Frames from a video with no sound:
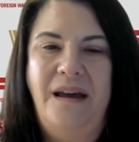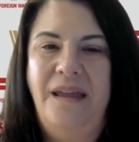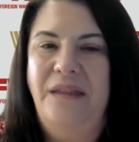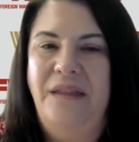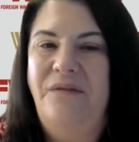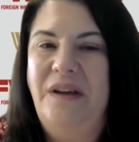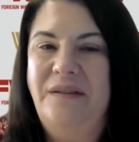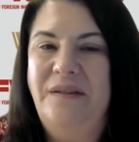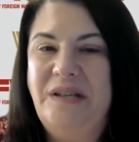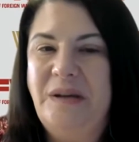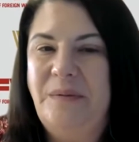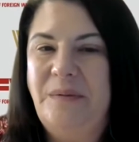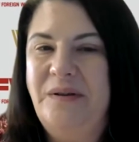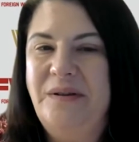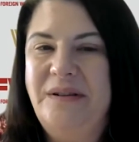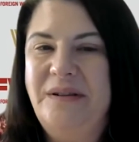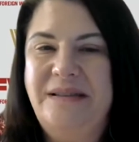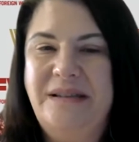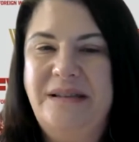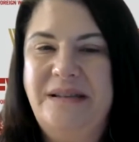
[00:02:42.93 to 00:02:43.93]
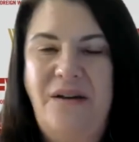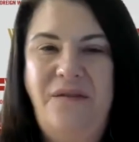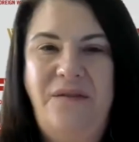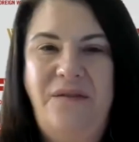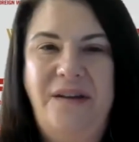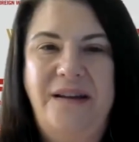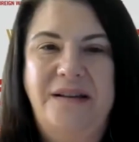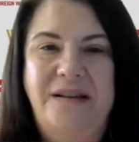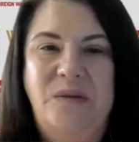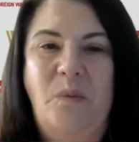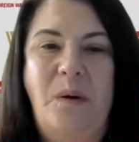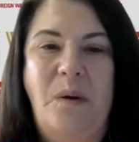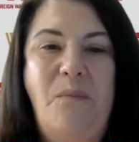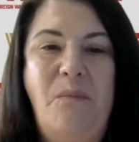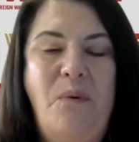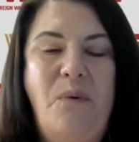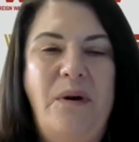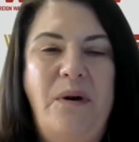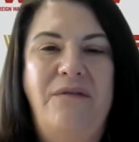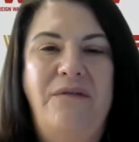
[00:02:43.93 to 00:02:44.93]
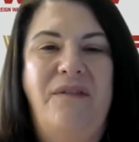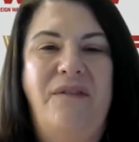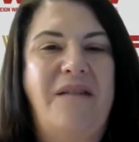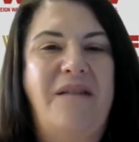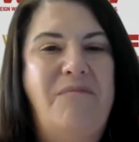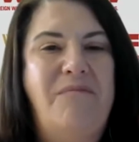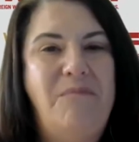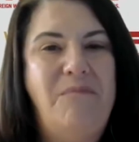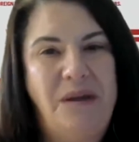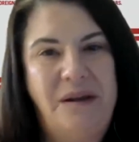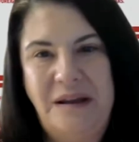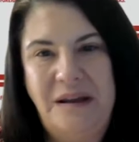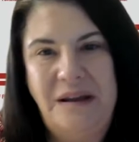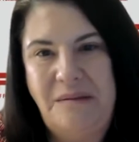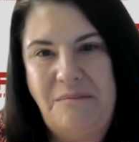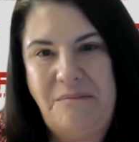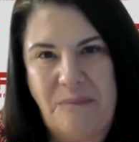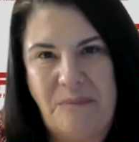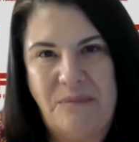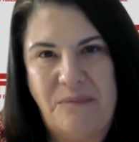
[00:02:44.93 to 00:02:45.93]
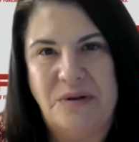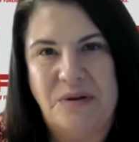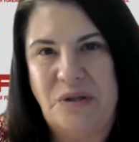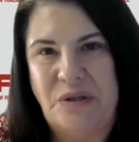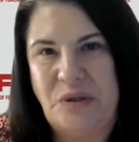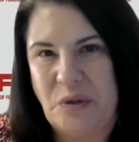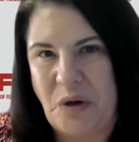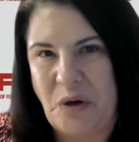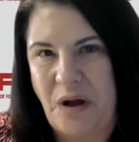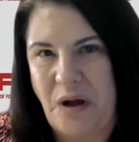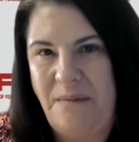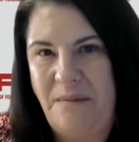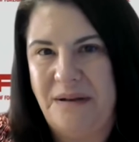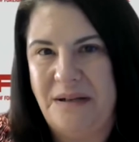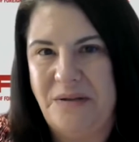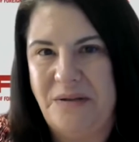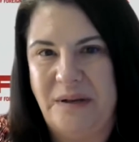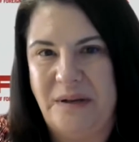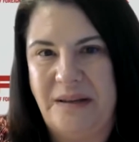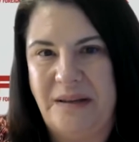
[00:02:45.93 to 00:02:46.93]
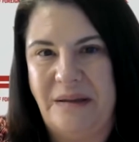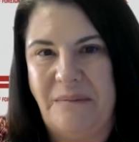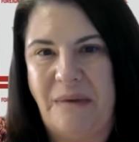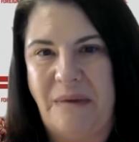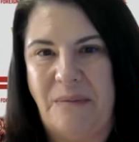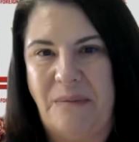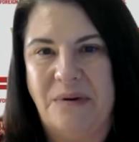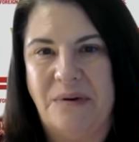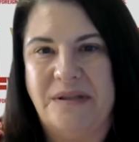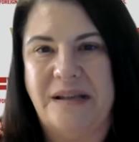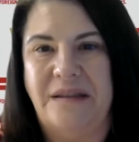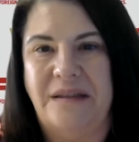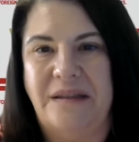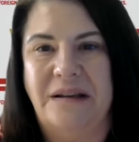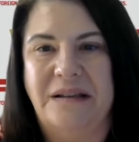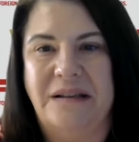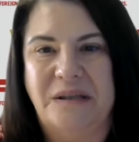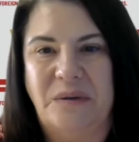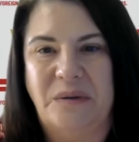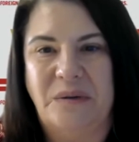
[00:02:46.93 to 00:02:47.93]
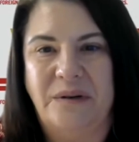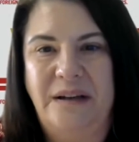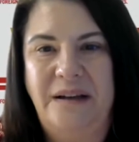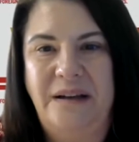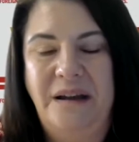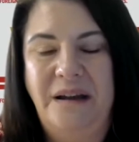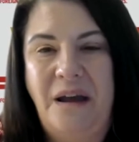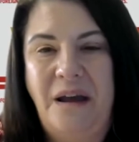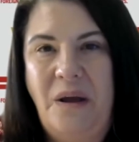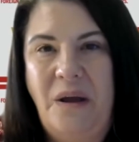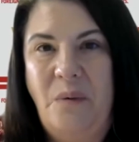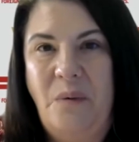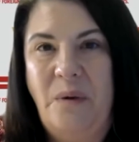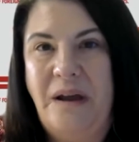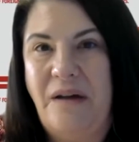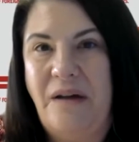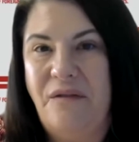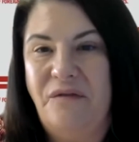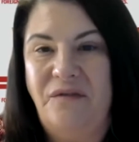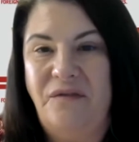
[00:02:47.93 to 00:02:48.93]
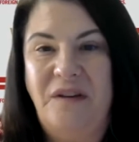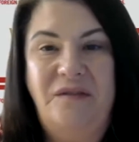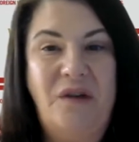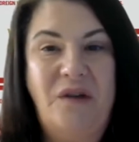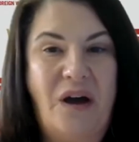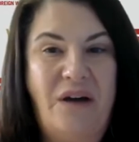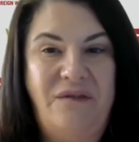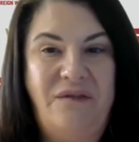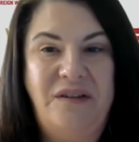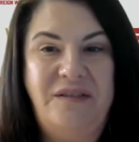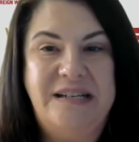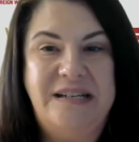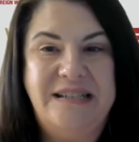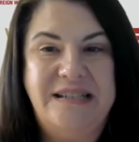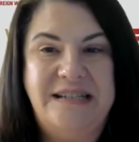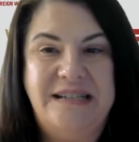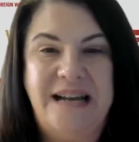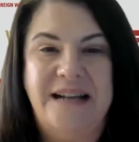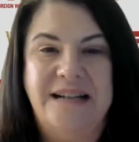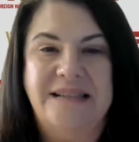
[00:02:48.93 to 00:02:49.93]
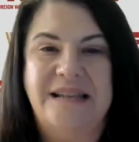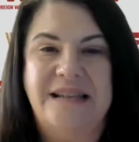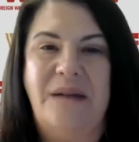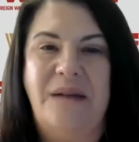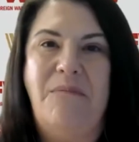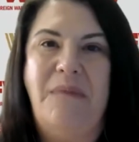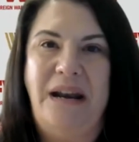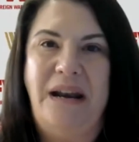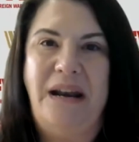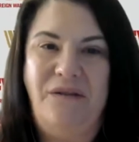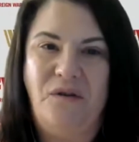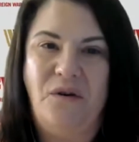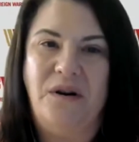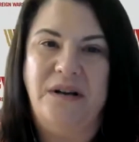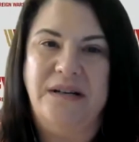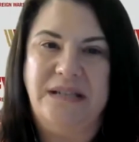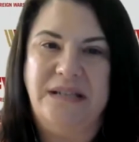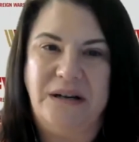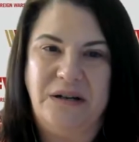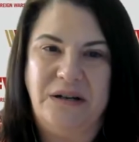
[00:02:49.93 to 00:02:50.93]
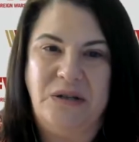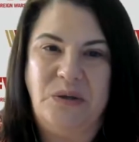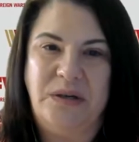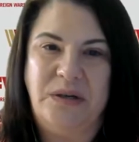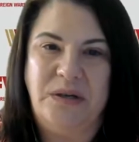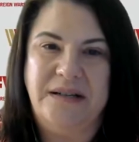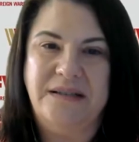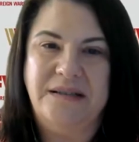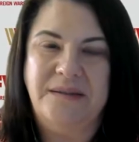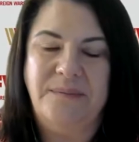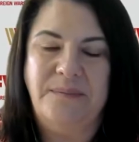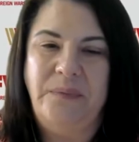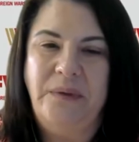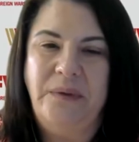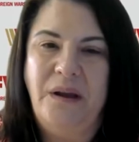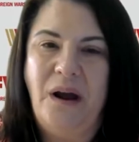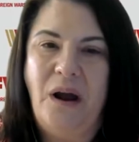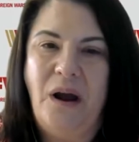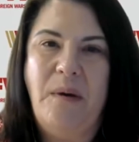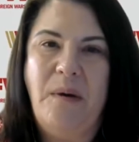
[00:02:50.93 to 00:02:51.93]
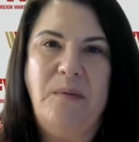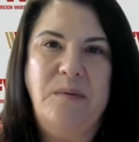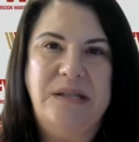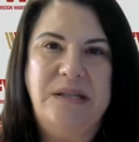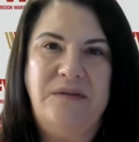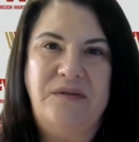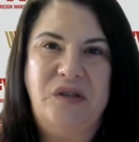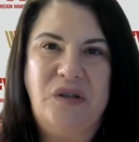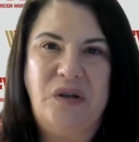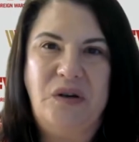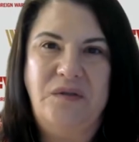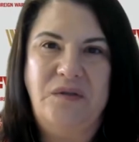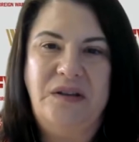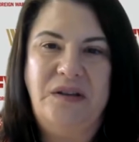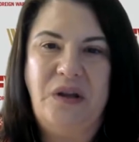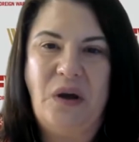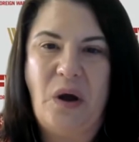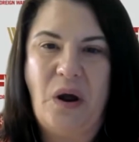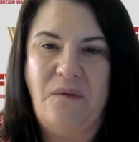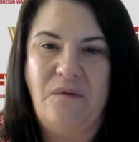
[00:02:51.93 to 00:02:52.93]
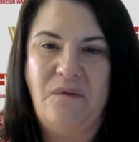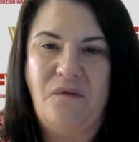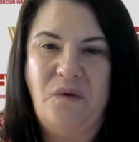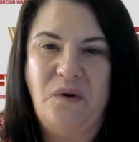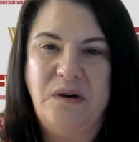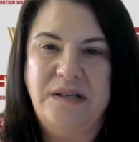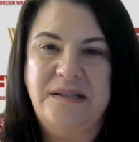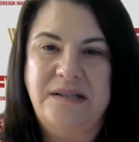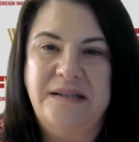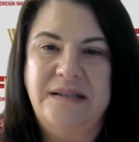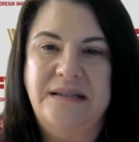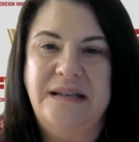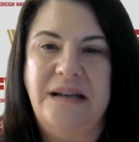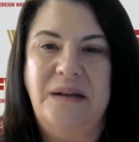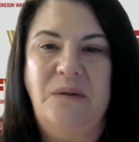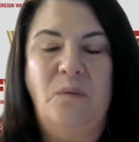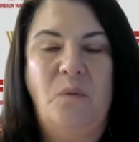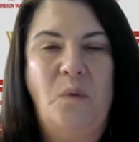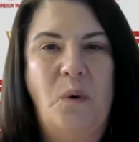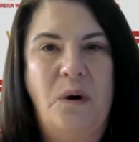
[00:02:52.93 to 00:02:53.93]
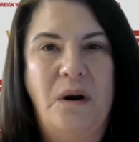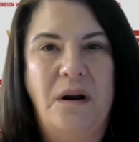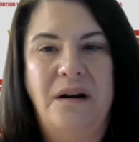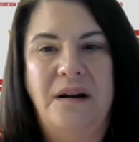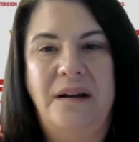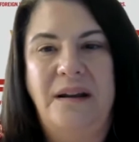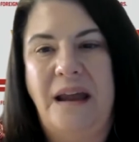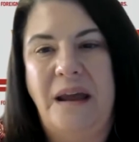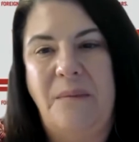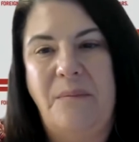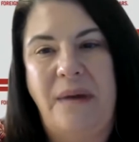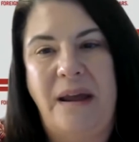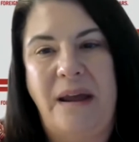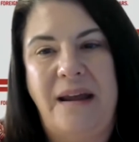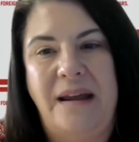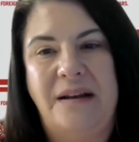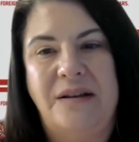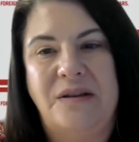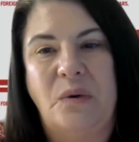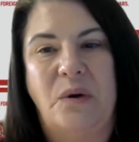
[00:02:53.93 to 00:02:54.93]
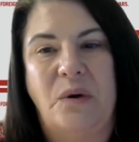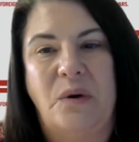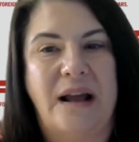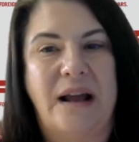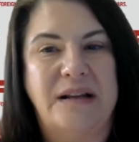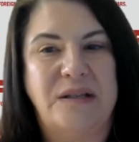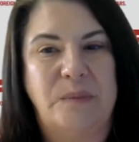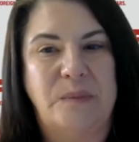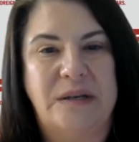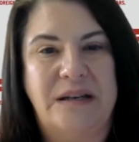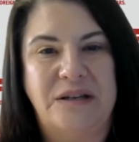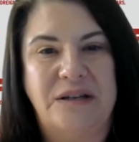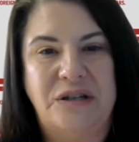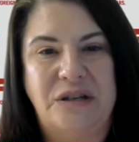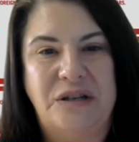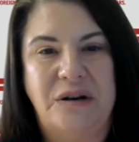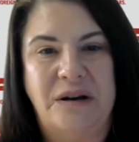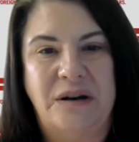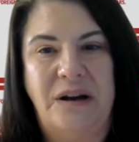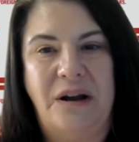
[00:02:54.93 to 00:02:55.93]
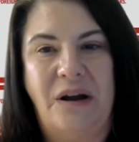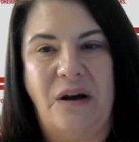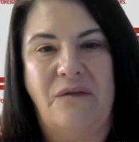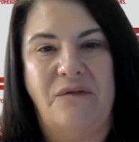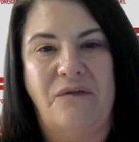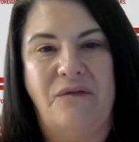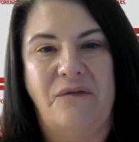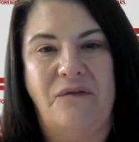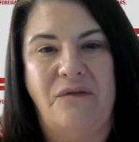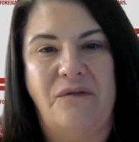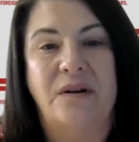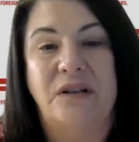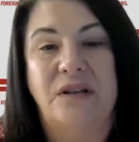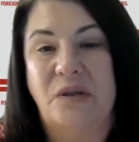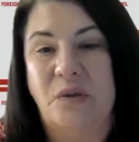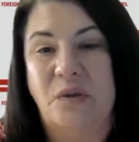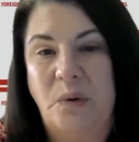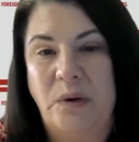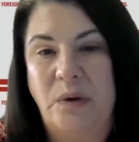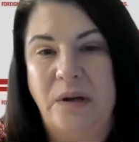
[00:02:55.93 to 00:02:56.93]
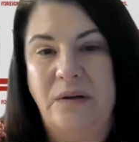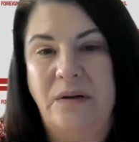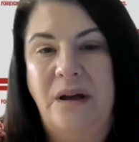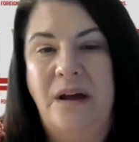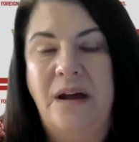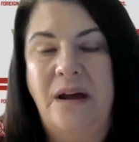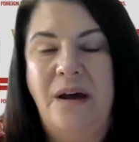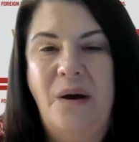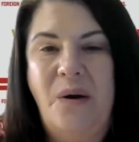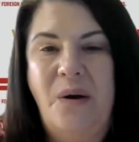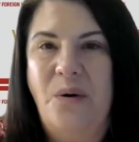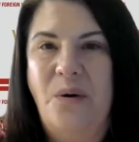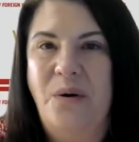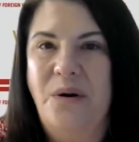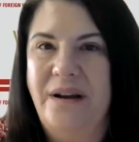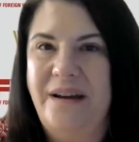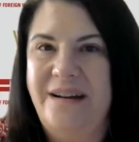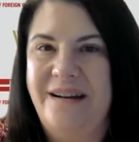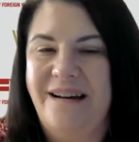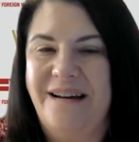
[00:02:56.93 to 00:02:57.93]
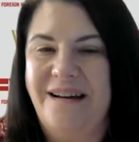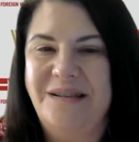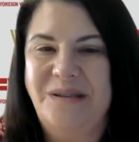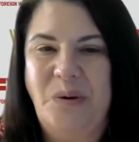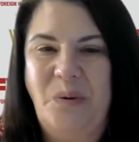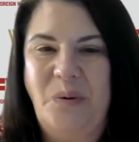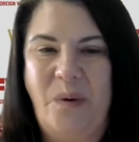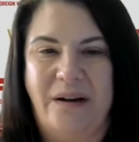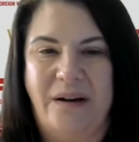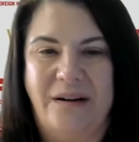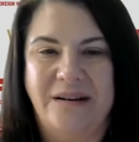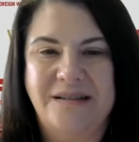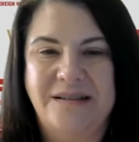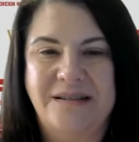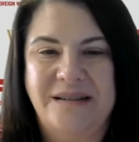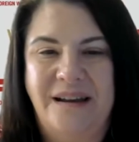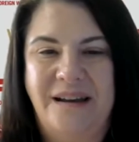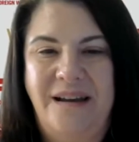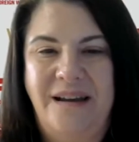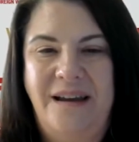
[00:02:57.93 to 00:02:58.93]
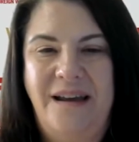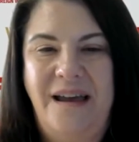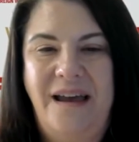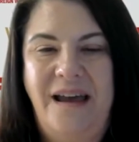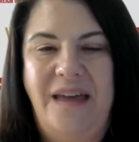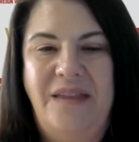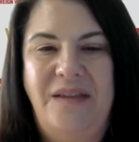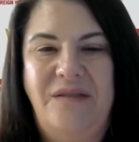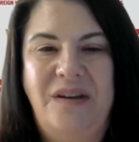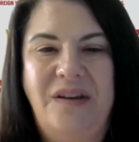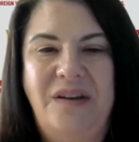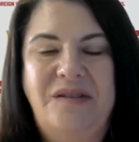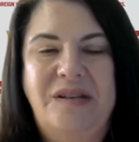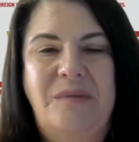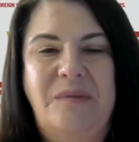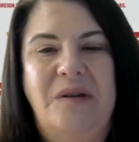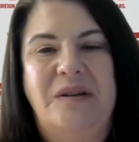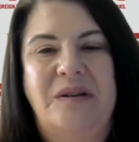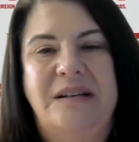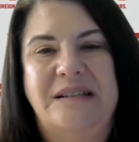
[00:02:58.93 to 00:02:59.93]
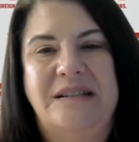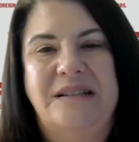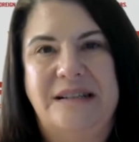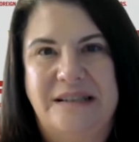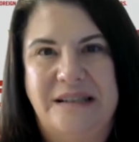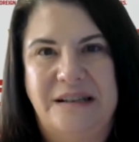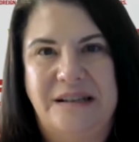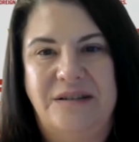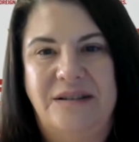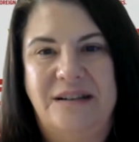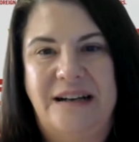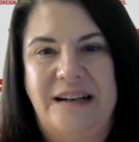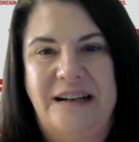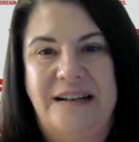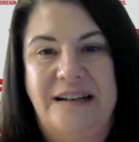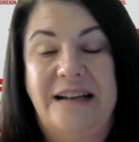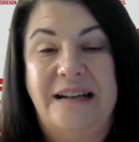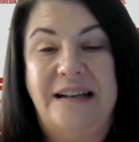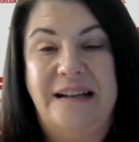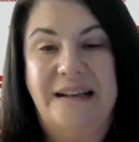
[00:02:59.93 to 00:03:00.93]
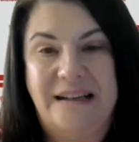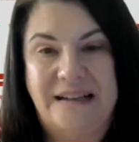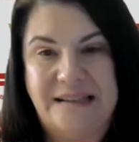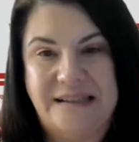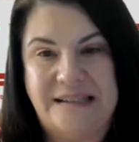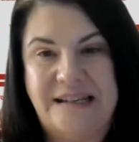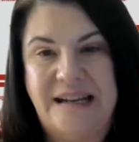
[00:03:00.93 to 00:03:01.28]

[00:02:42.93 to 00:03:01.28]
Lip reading: The VFW itself is 1.5 million members strong between the members and the auxiliary. We cover all 50 states and many foreign territories. Our members have served in the armed forces in war, campaigns, or expeditionary on foreign soil, or in hostile waters. And the VFW and its auxiliary is